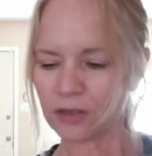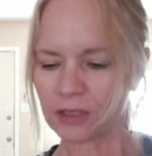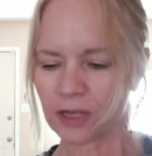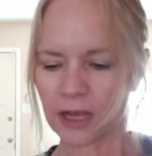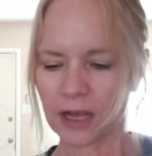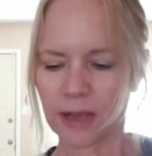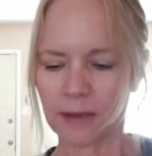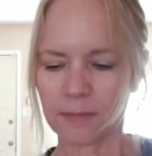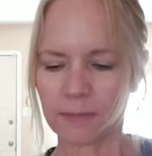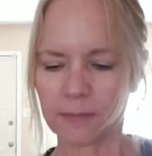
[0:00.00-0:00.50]

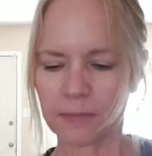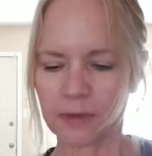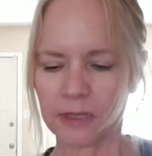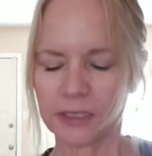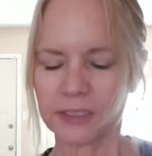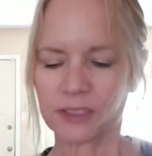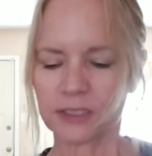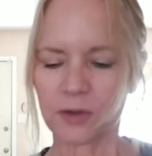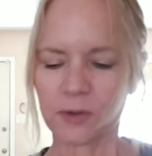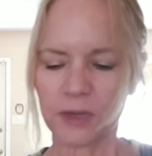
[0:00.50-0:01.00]
Um,
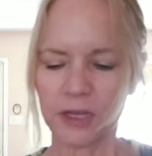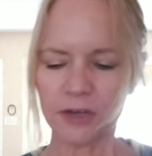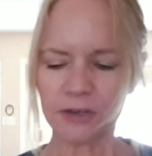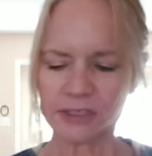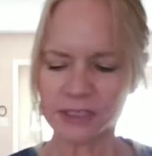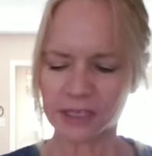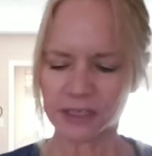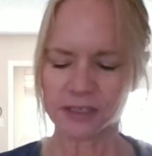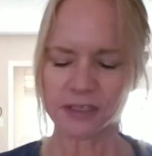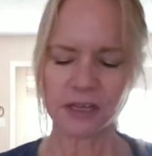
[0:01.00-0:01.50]
so here's
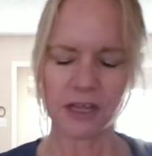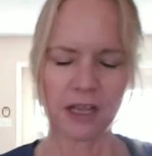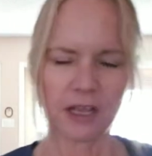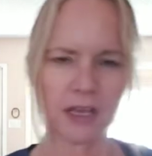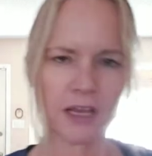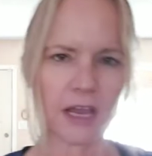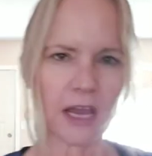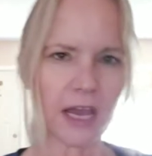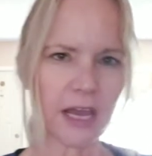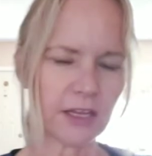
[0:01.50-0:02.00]
the
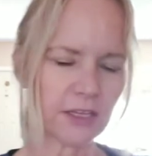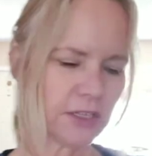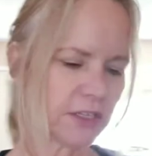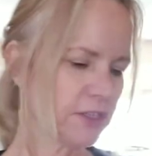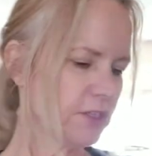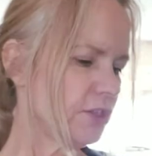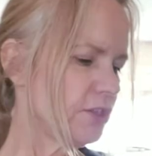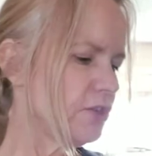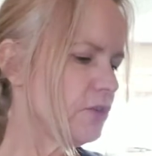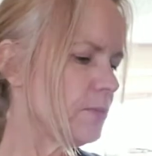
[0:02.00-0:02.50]
uh,
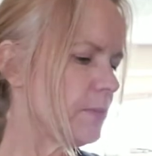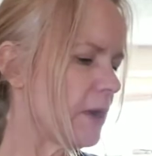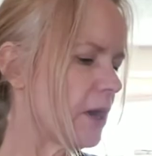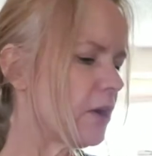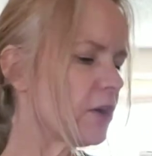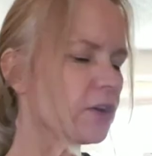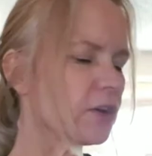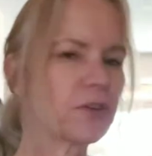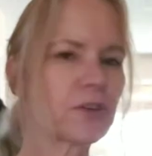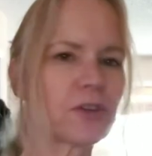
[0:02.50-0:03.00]

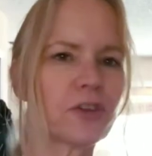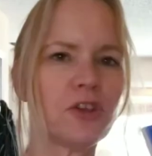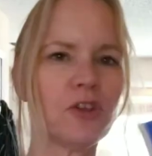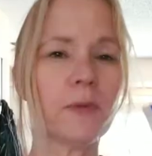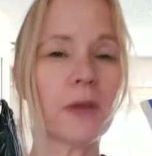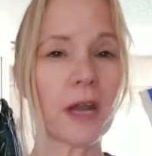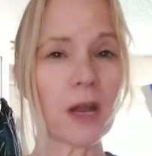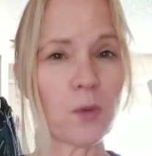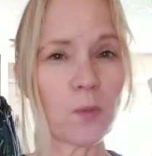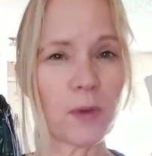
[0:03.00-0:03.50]
turmeric curcumin
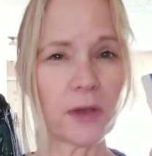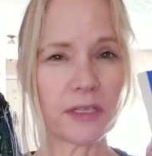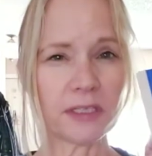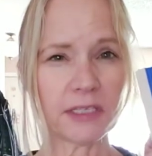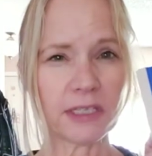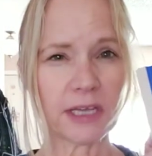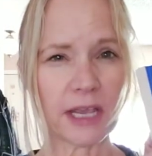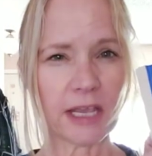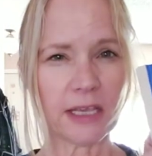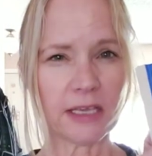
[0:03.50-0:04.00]
I was
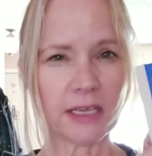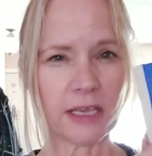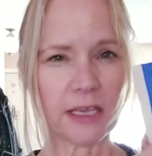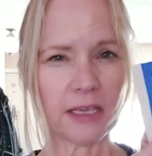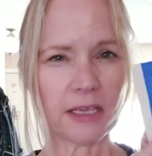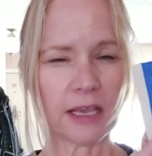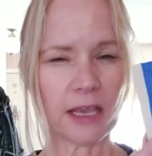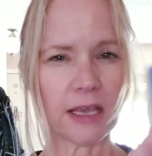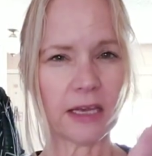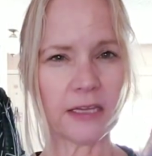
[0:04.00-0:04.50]
taking
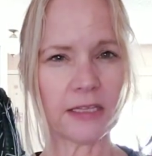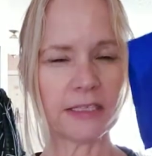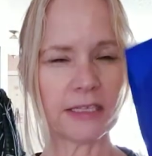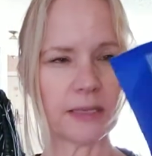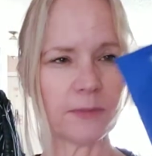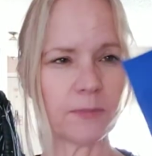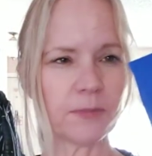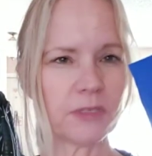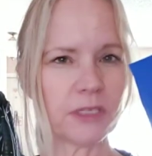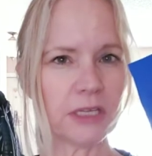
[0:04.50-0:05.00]
and it's
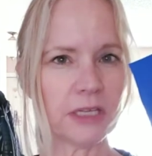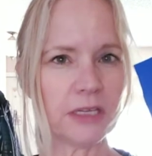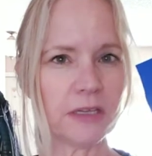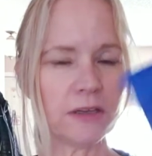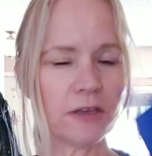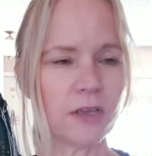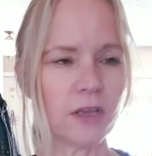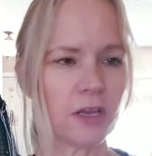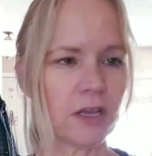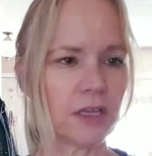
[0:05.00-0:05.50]
empty.
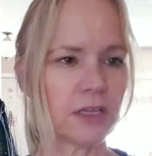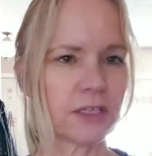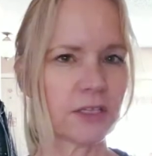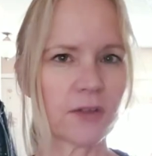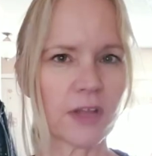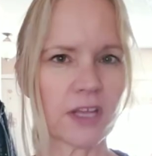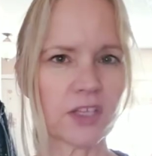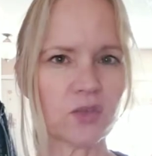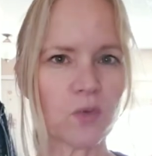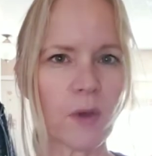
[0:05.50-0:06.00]
So
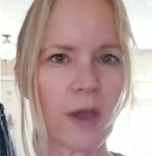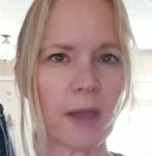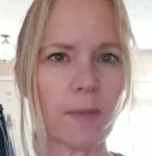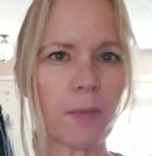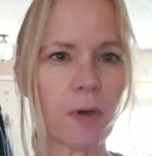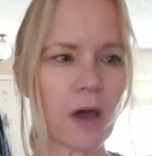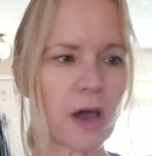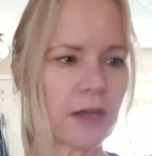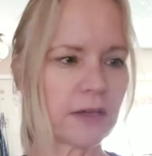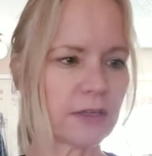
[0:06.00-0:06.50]
that's why I
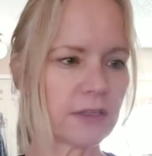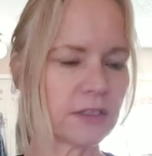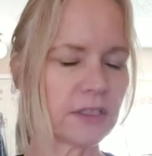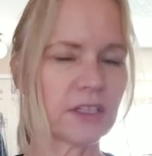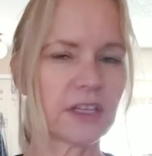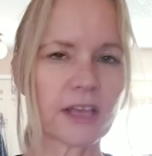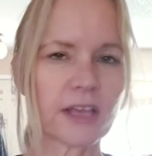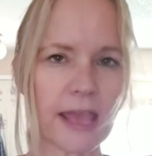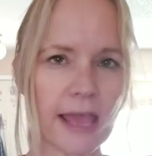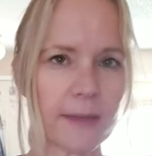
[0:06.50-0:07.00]
bought the
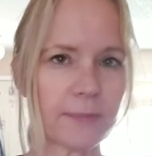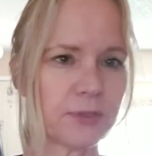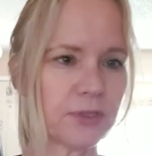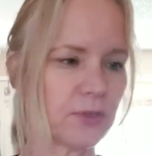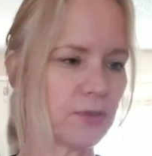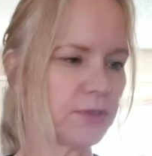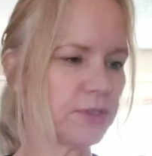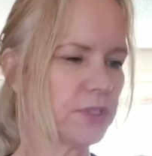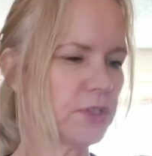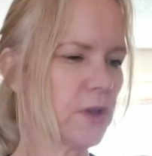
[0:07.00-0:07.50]

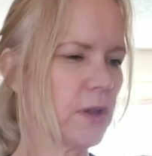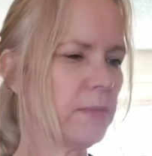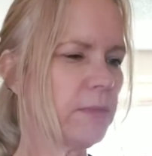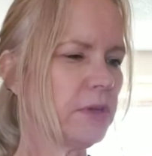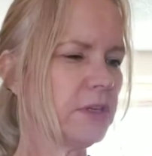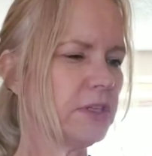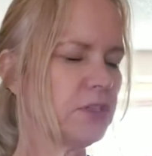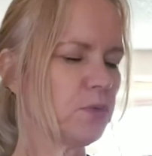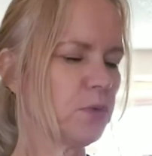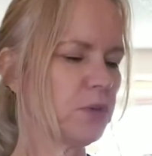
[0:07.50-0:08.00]
capsules. So I'm gonna
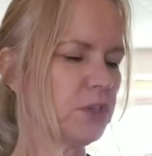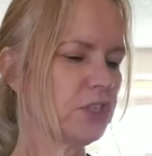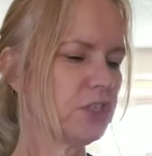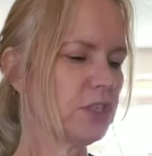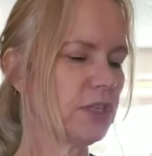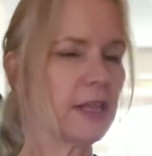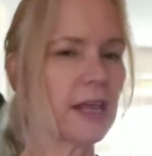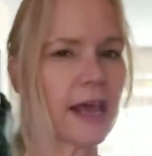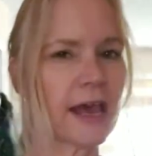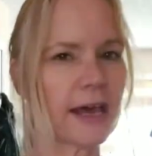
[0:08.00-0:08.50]
switch to
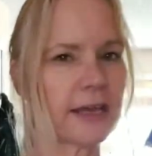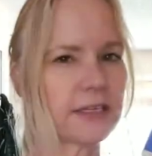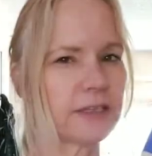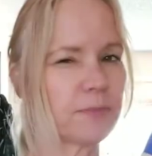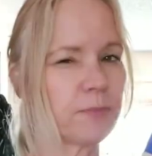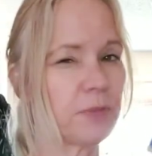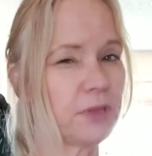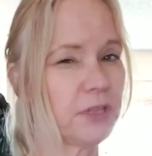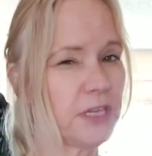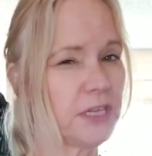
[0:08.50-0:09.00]
that,
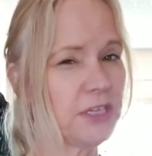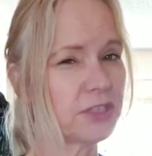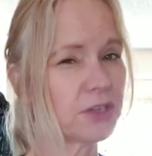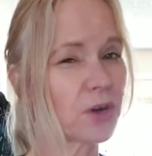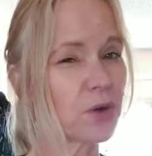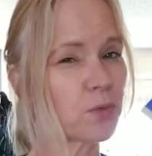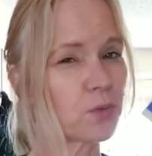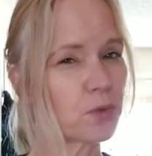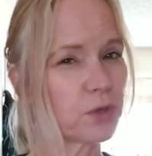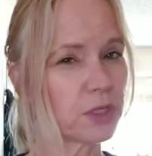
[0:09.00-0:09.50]
but these are
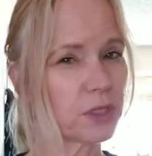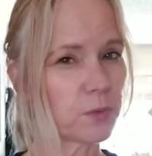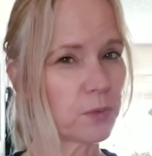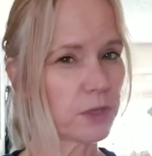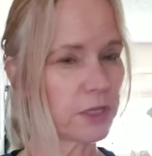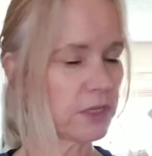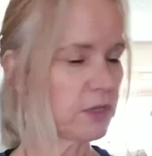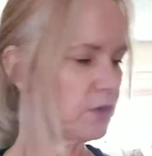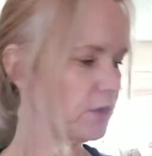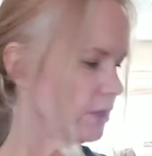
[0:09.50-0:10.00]
really, really
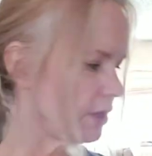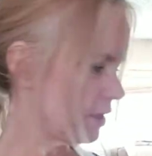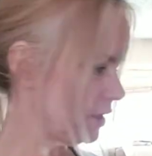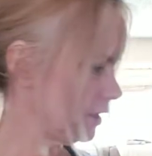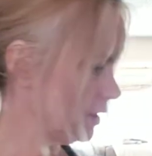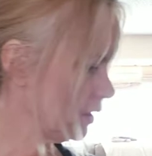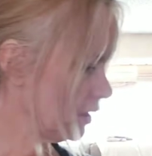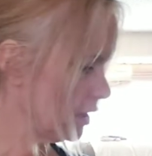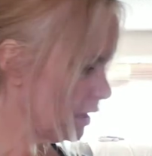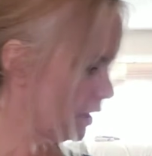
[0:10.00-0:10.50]
good.
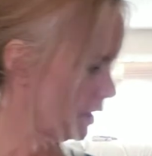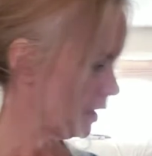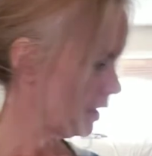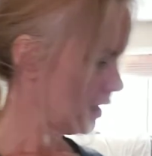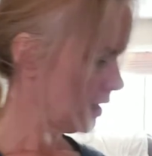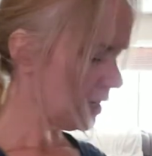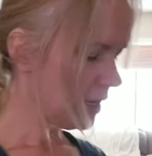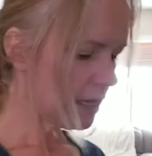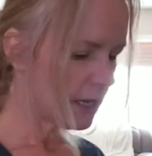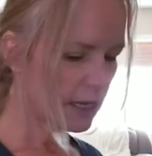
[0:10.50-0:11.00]

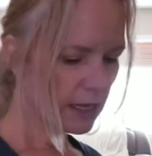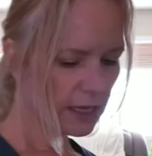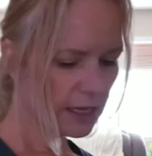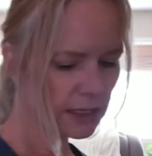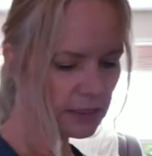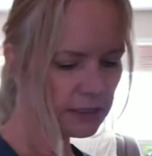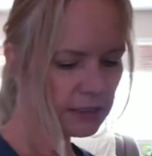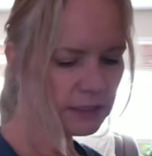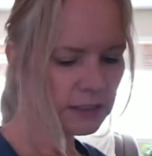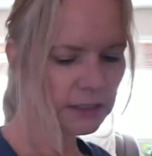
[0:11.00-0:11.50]

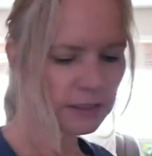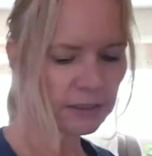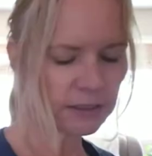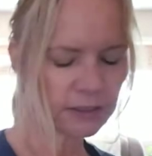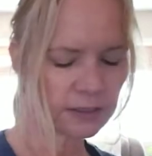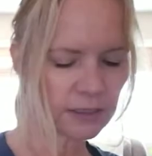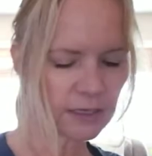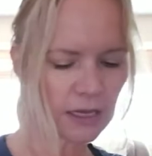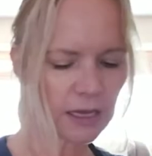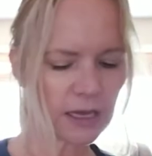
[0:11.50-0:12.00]
And,
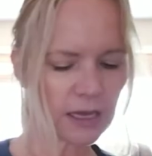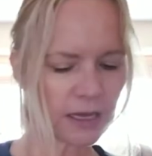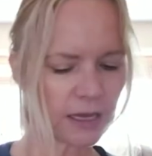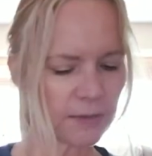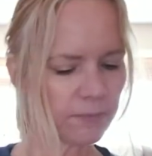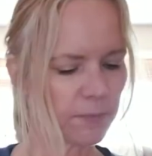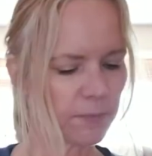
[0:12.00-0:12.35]
um,